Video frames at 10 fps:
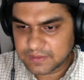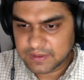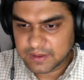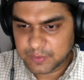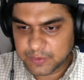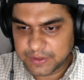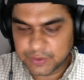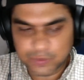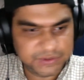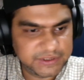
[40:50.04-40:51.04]
I'm going
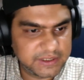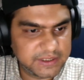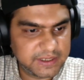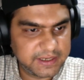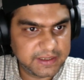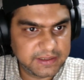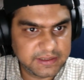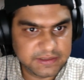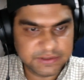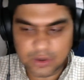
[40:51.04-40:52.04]
to share the link in
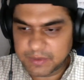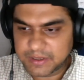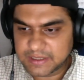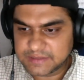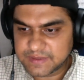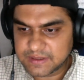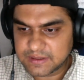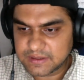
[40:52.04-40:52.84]
this comment as well.